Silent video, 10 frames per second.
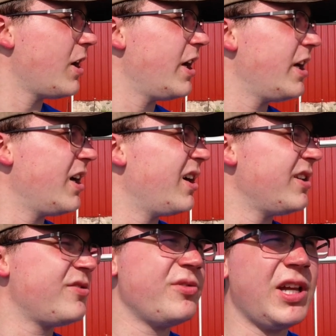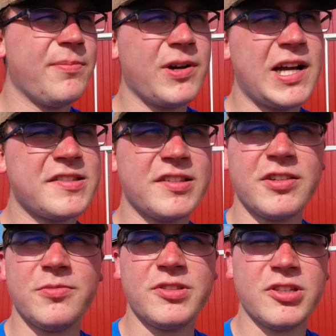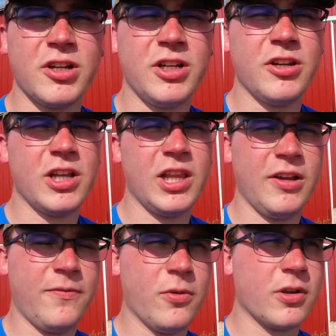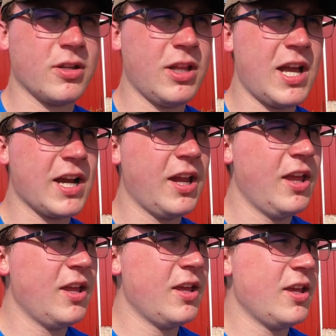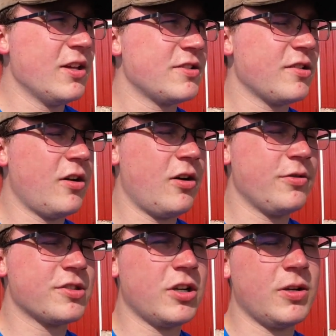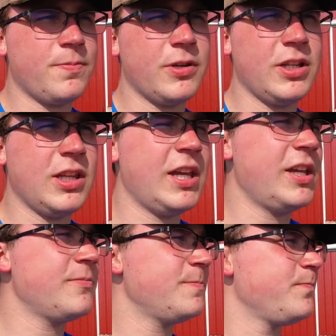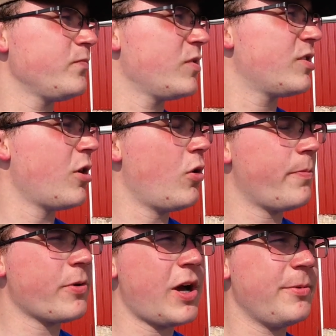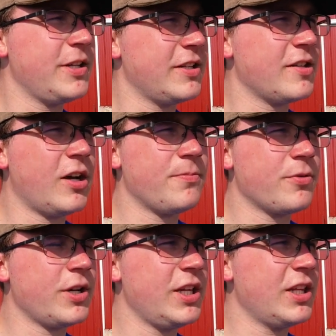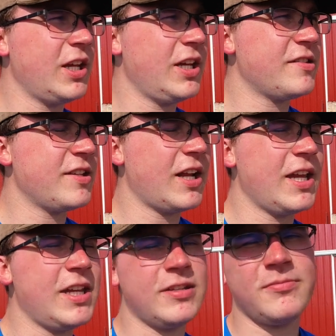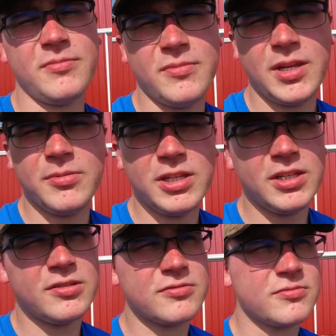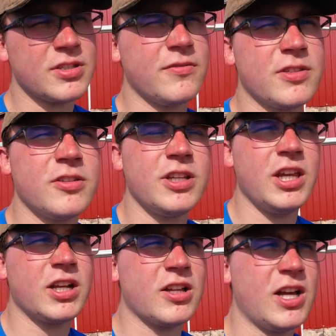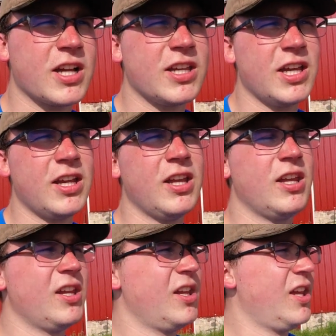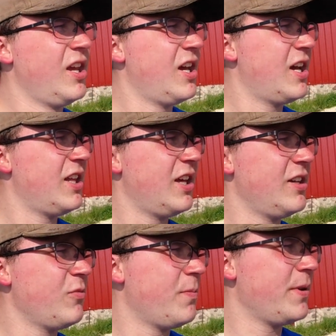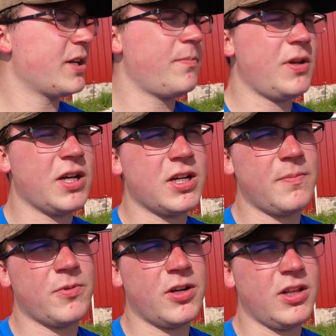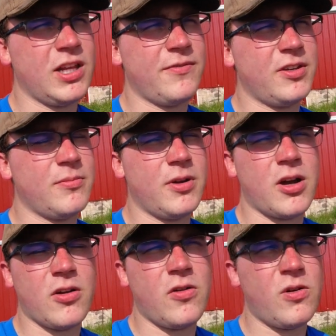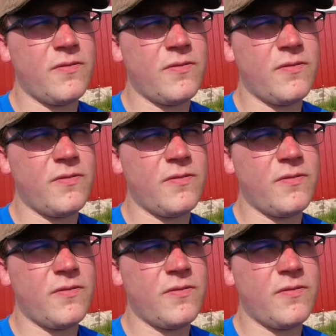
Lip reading: probably a 2-day process because we started here at like 4 o'clock. So we started pretty late. So we'll probably get done pretty late tonight, maybe 7:30, 8 o'clock again. And then we'll pick it back up around 11 tomorrow,